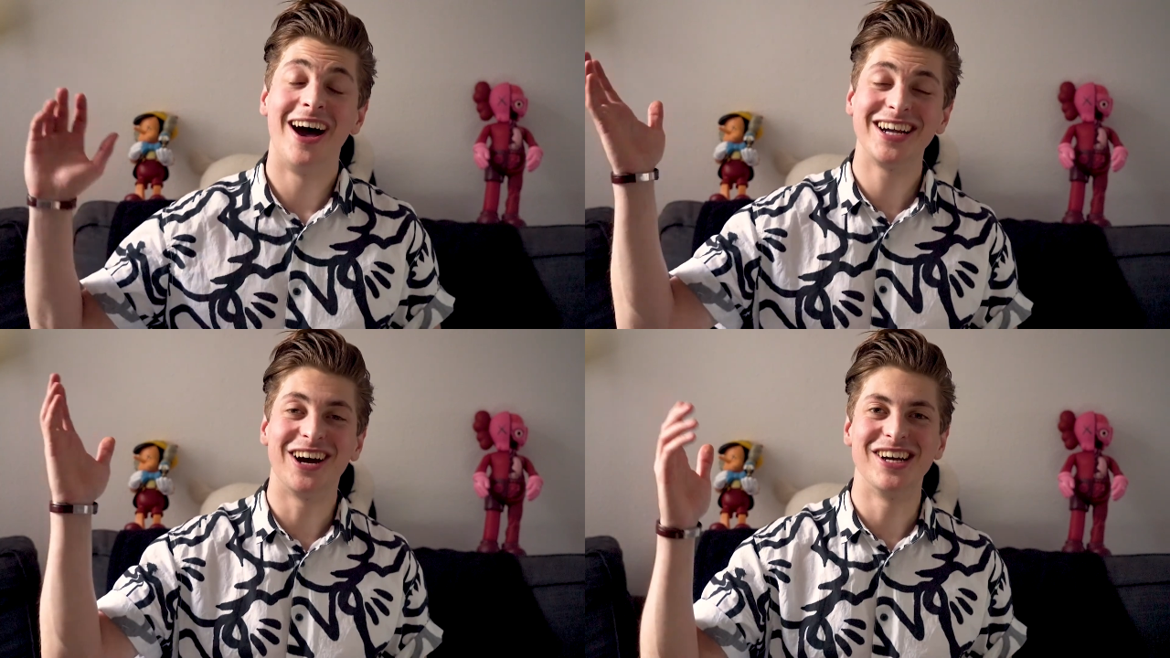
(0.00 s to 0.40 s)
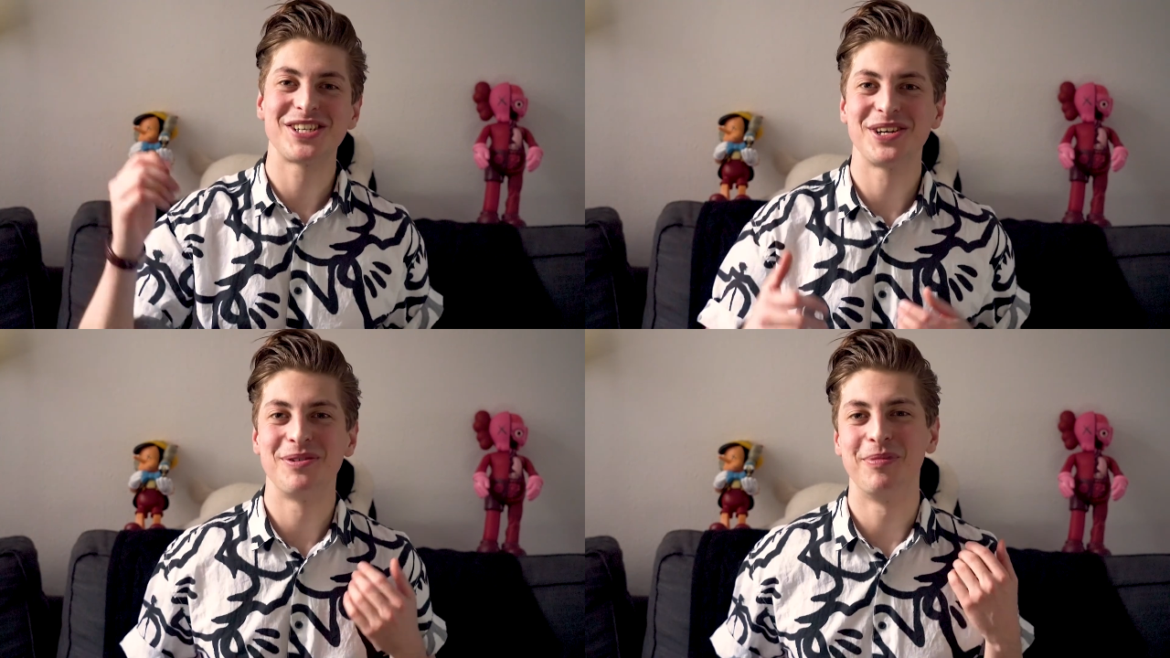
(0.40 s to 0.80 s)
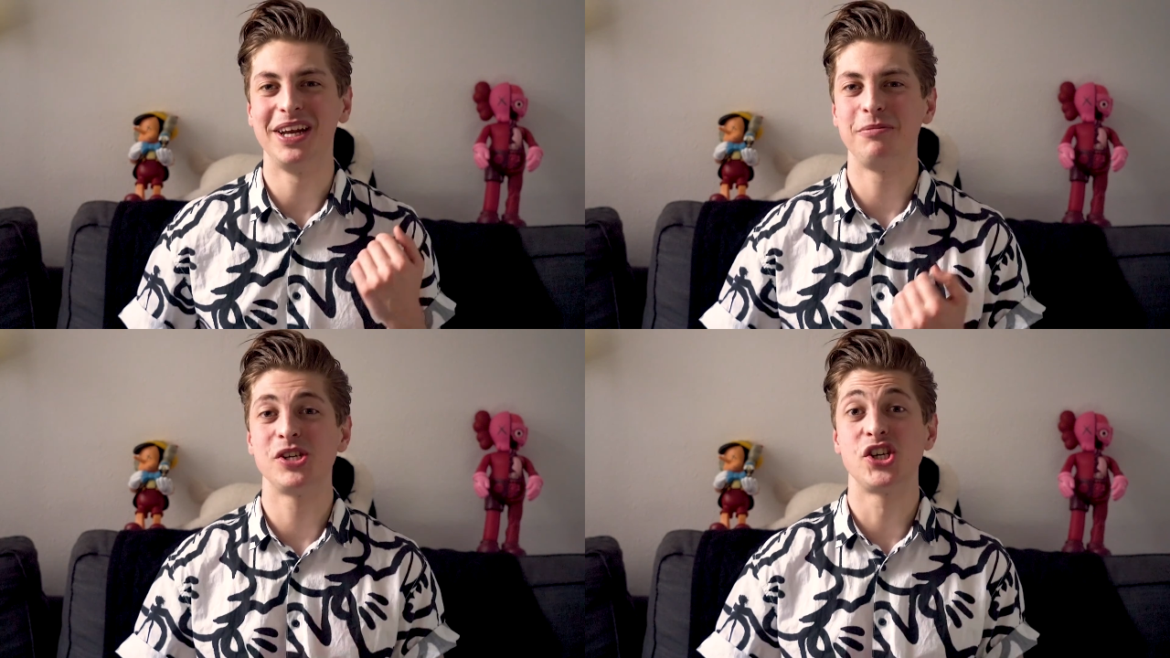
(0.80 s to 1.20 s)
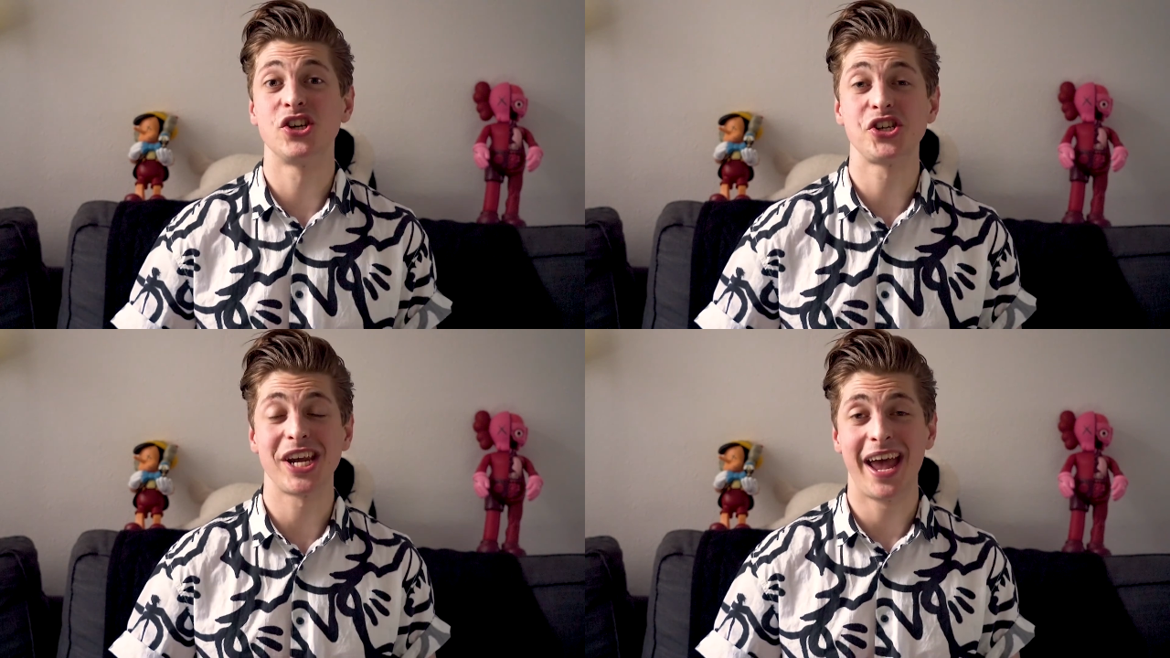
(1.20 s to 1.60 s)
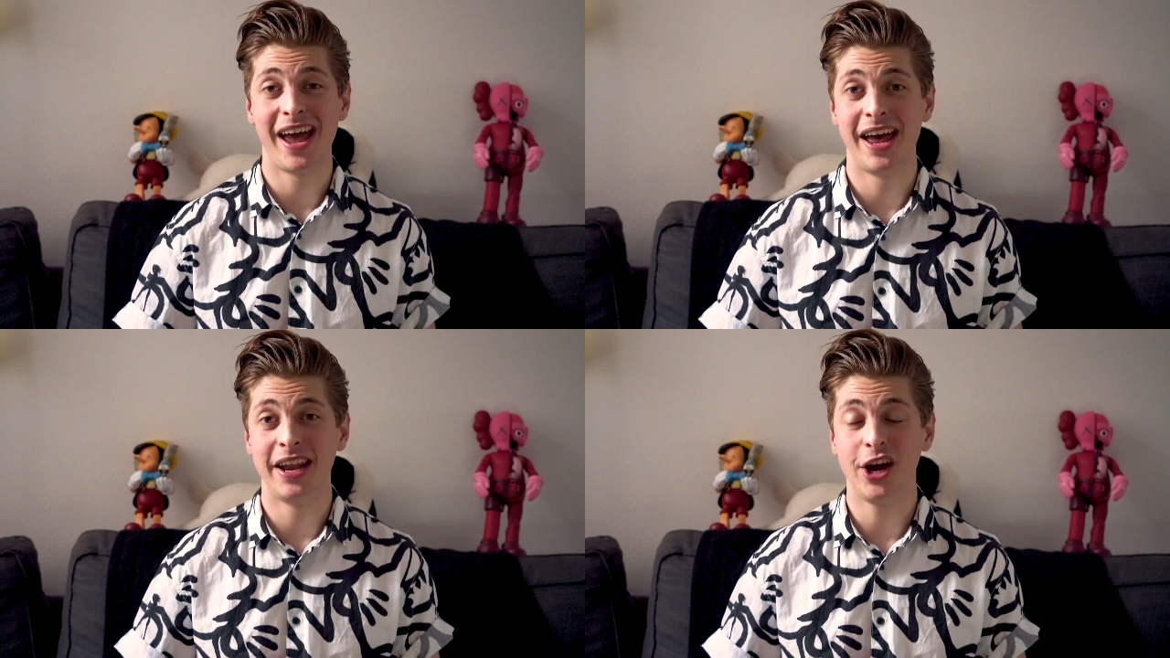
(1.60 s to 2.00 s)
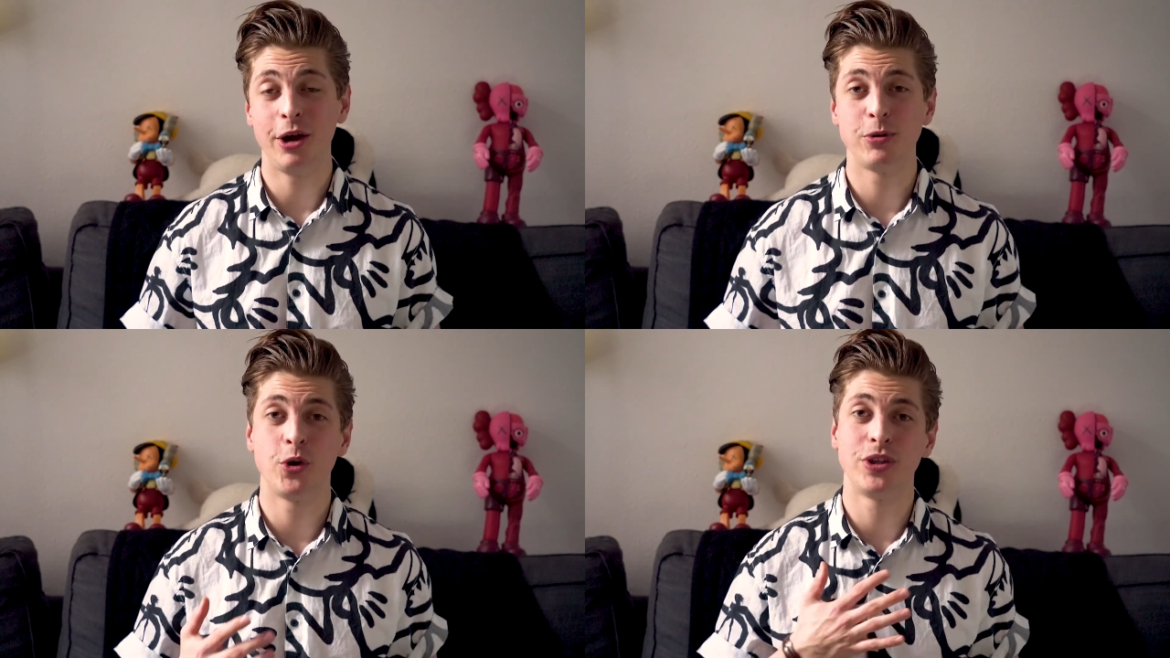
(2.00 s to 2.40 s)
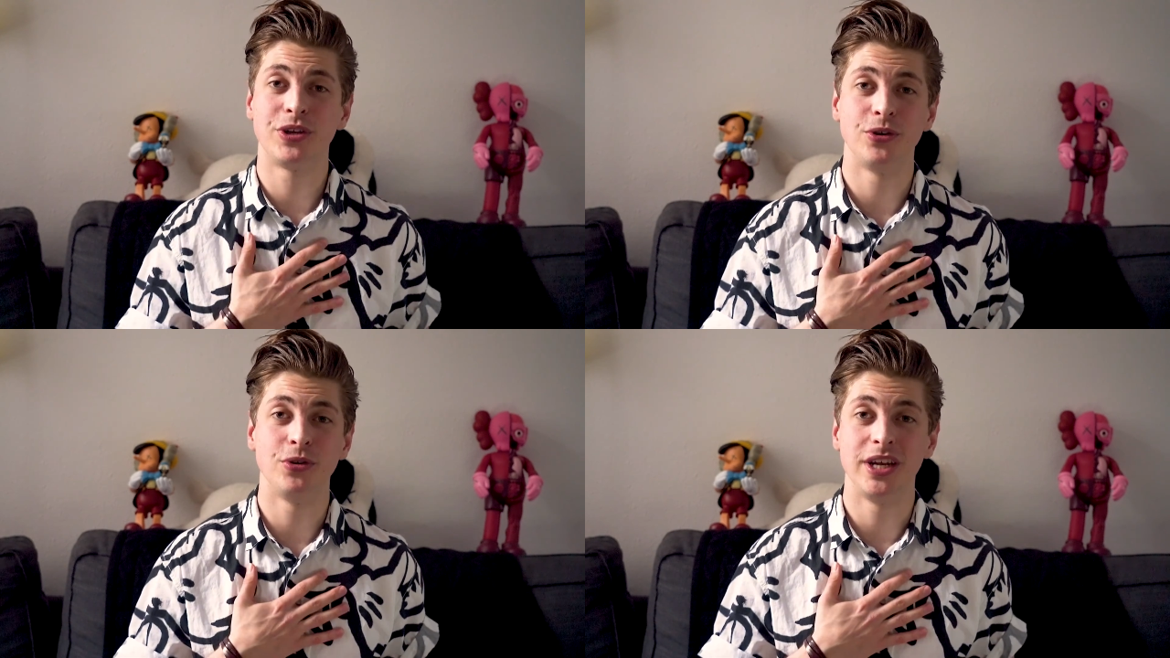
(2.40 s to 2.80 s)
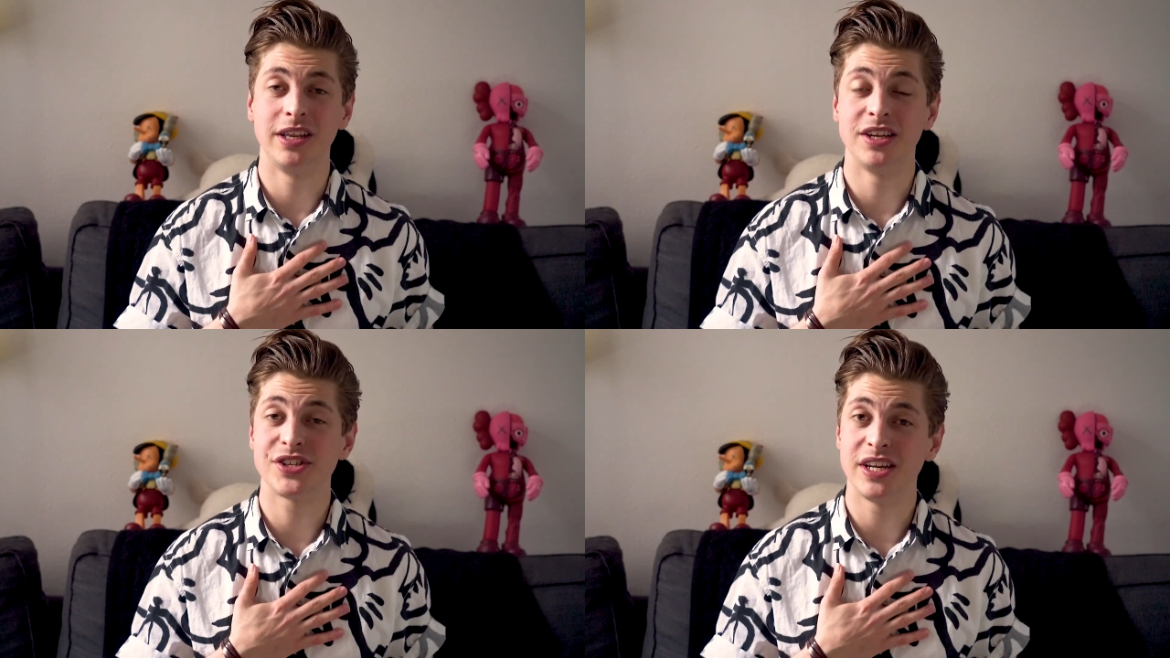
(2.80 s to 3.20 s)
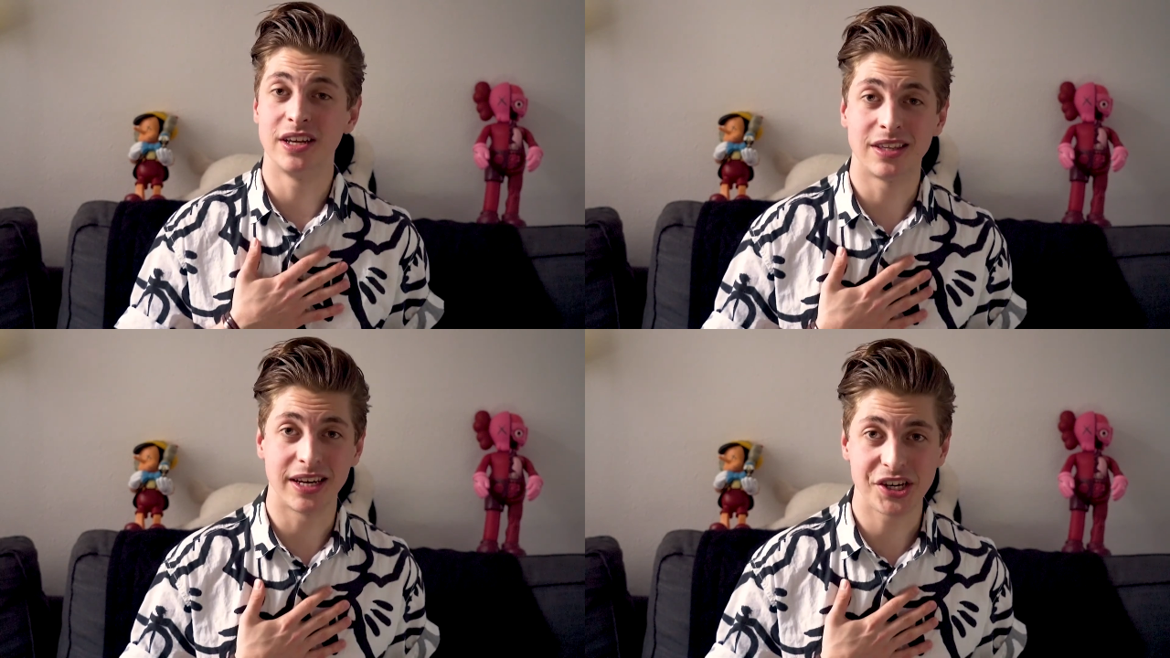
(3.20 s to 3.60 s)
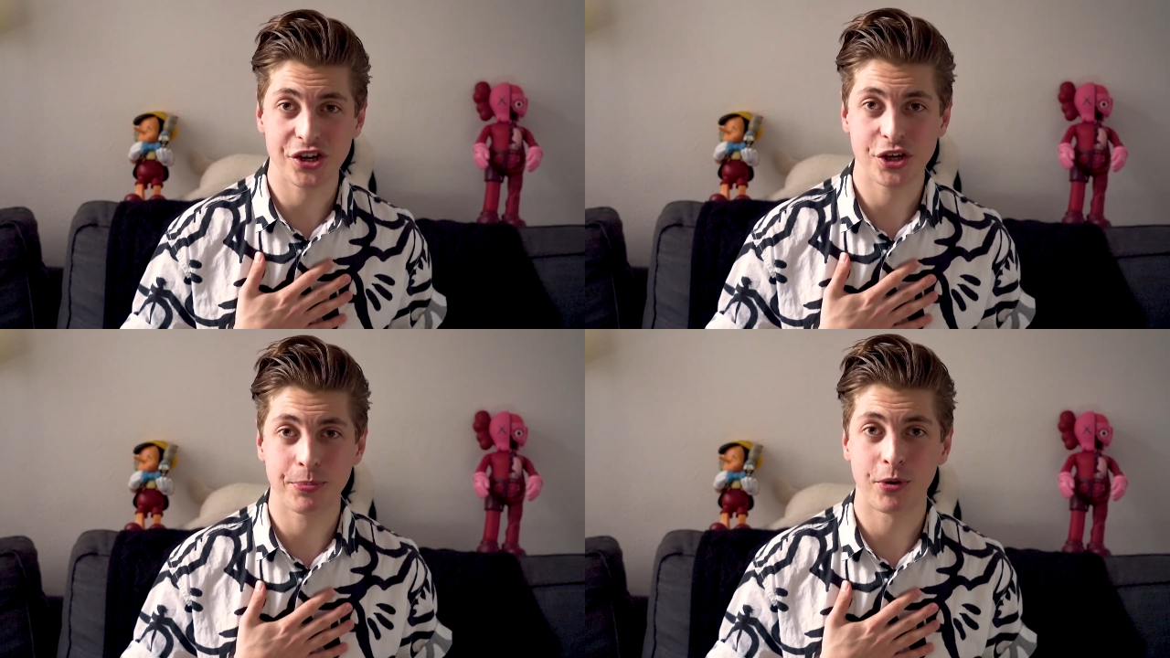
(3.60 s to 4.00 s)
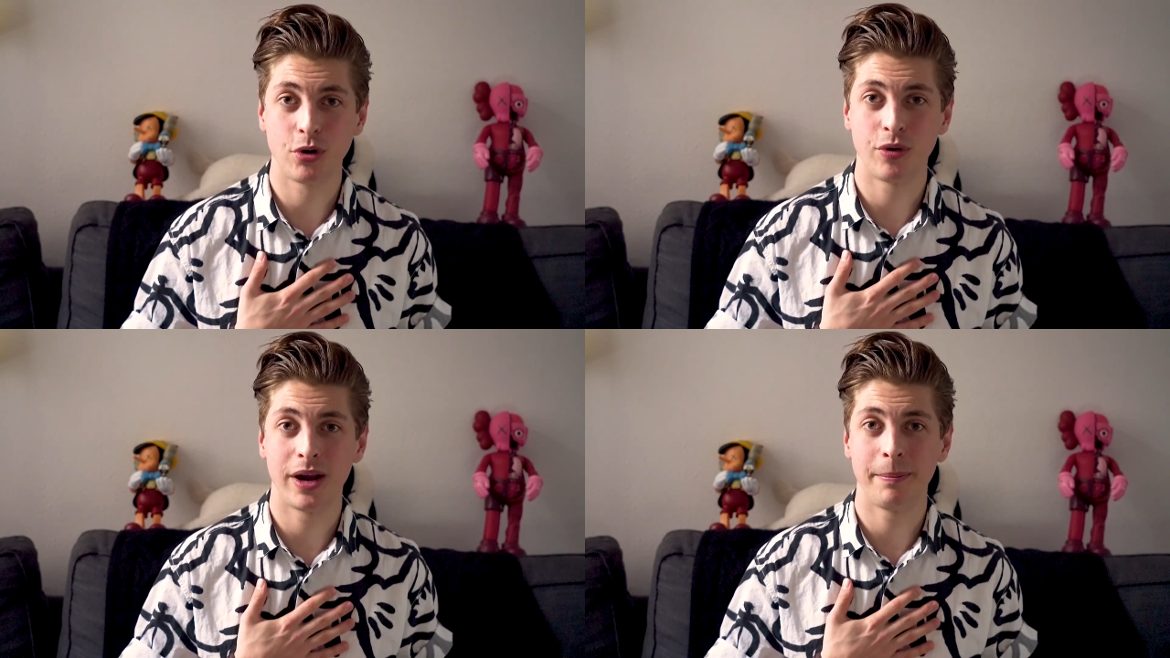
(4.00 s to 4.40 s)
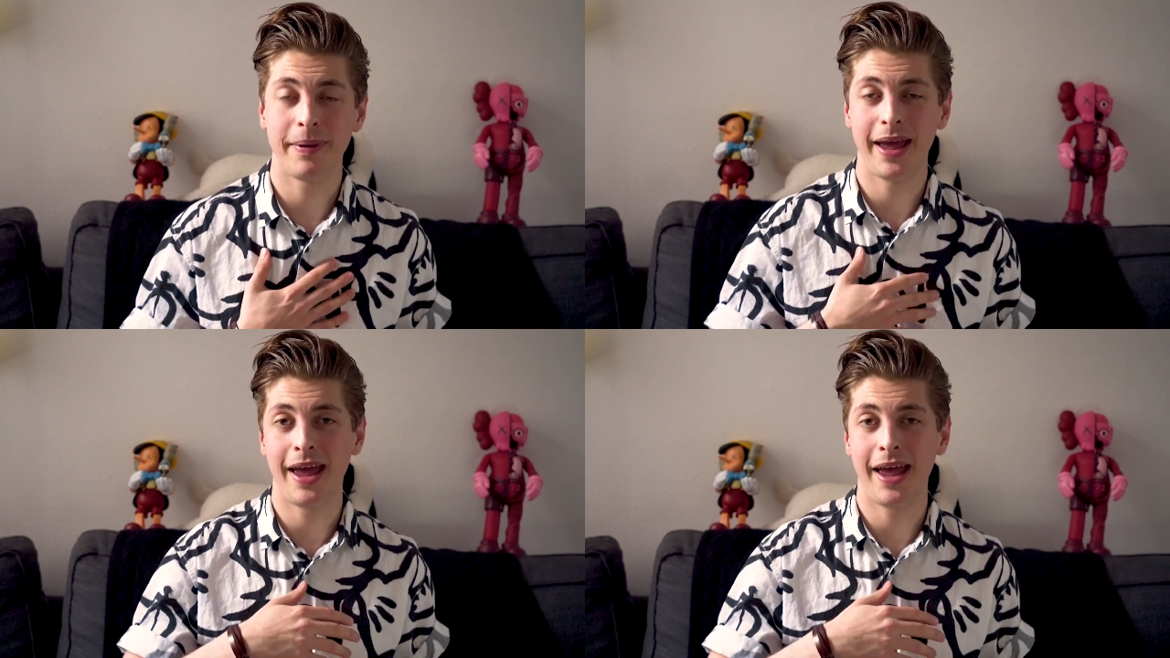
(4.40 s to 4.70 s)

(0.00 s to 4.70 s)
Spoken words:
guys, my name is Josh and I'm going to do the Disney Internationals program,